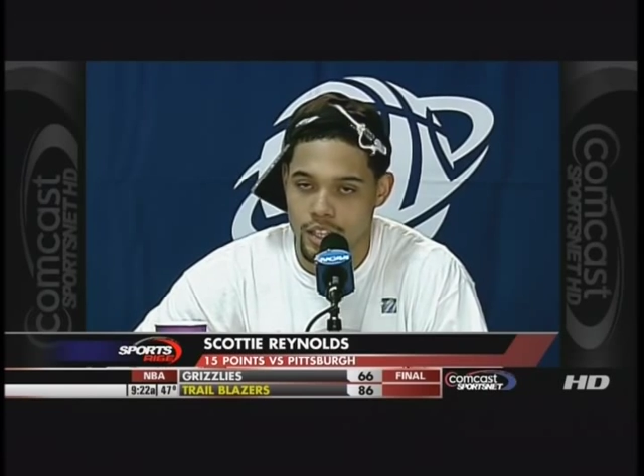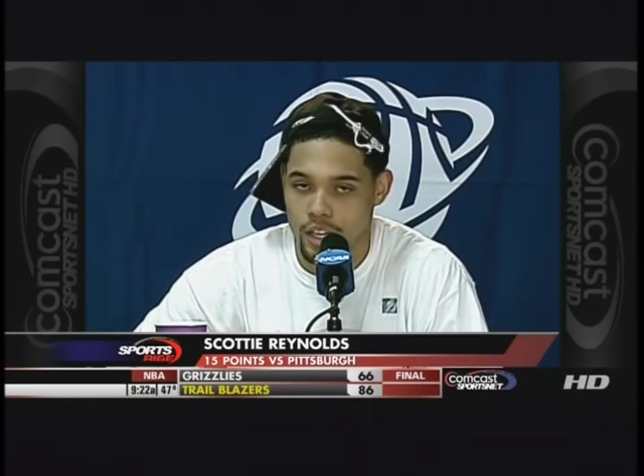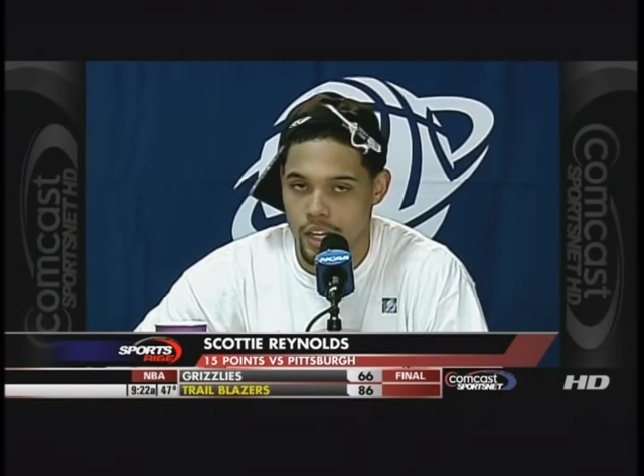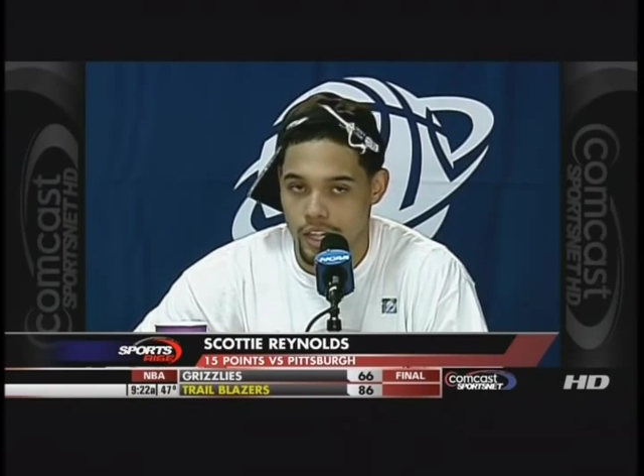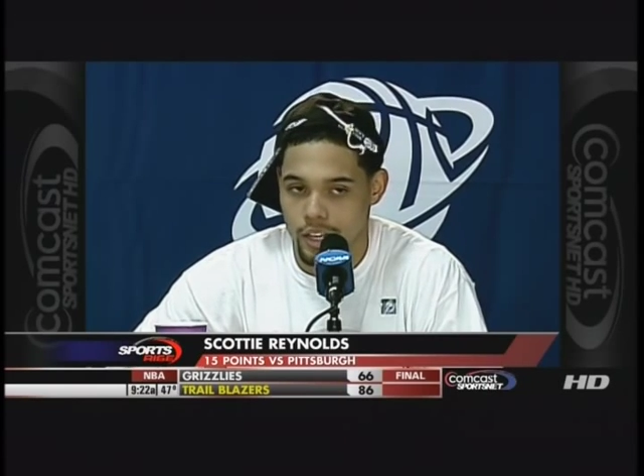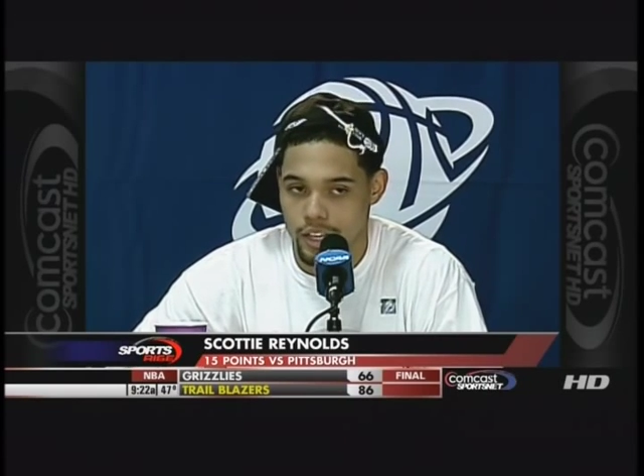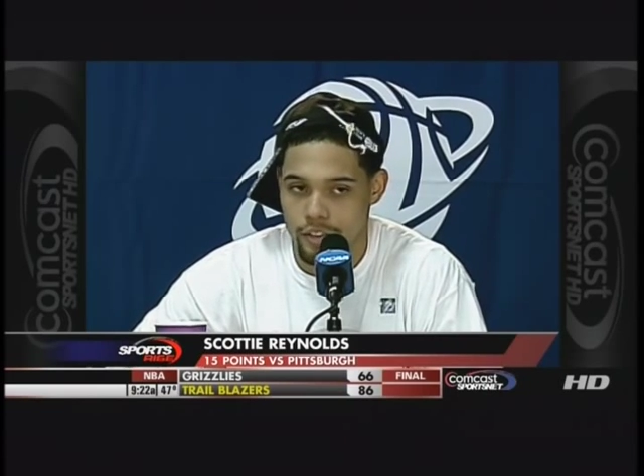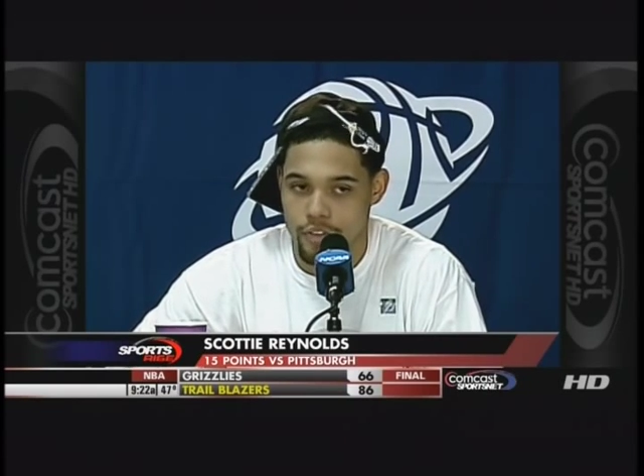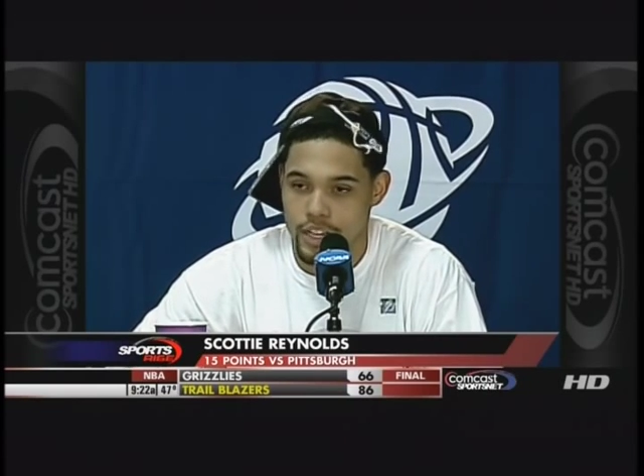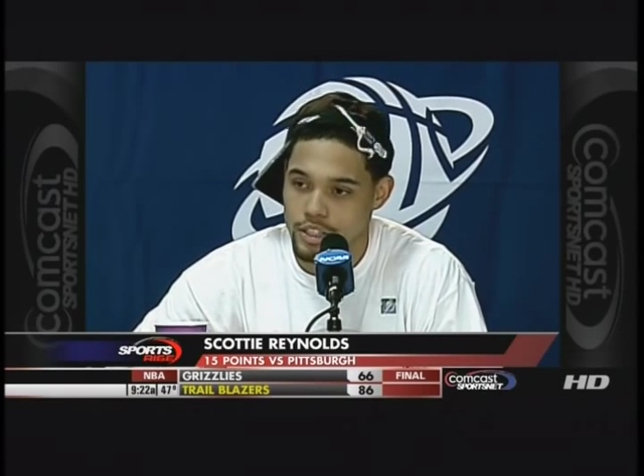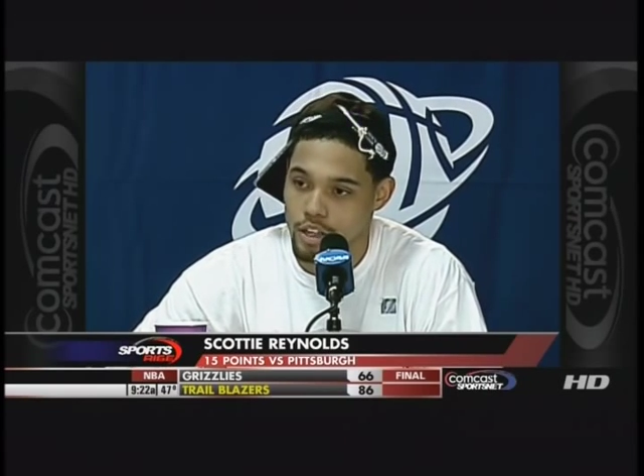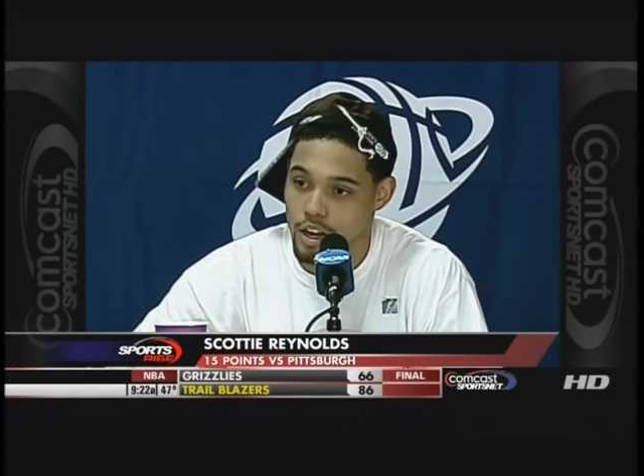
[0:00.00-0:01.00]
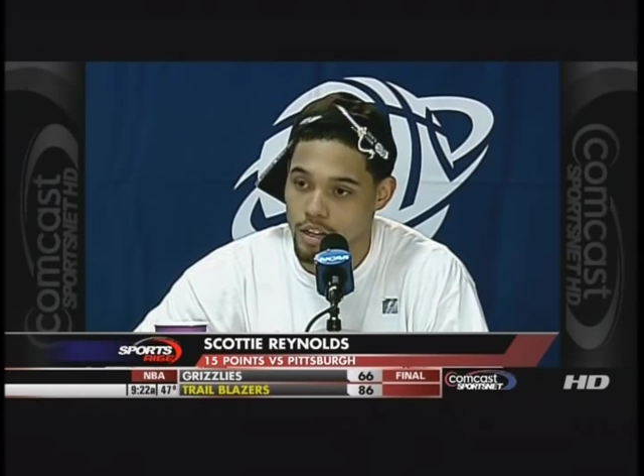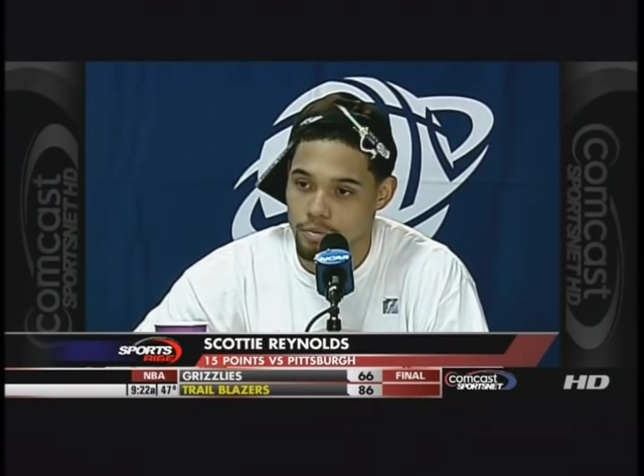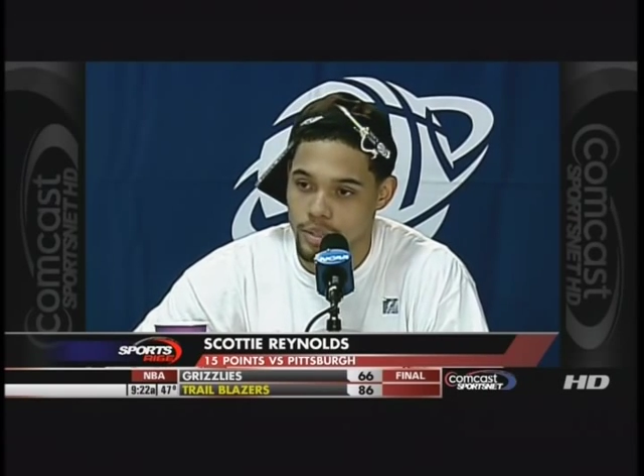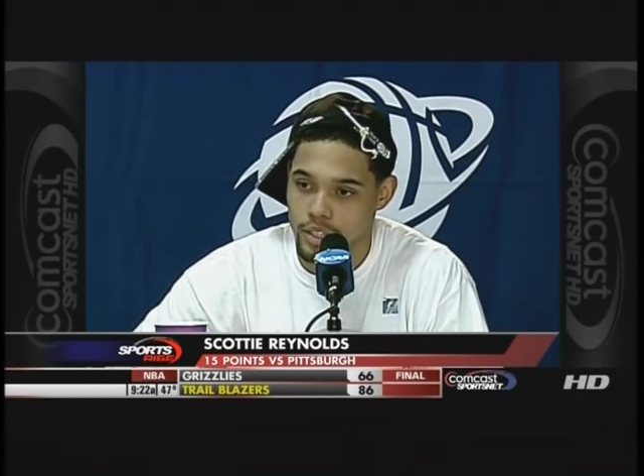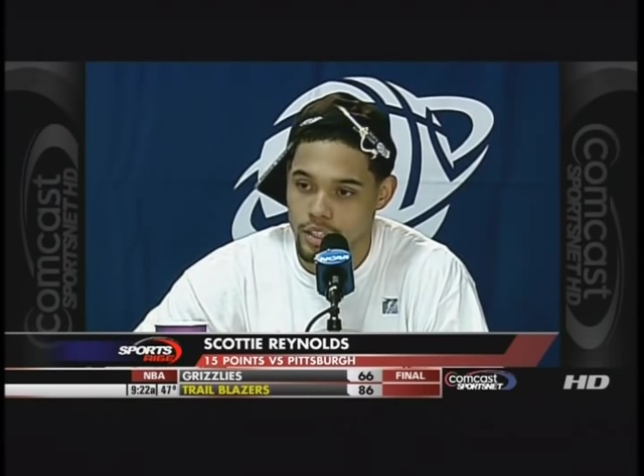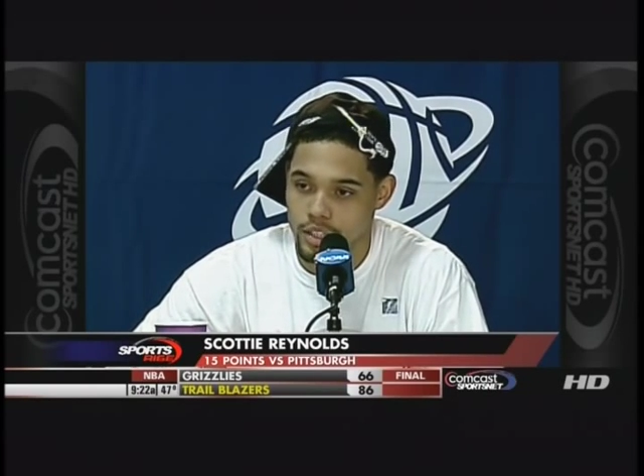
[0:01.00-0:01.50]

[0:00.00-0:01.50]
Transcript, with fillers: Uh, they face guarded me,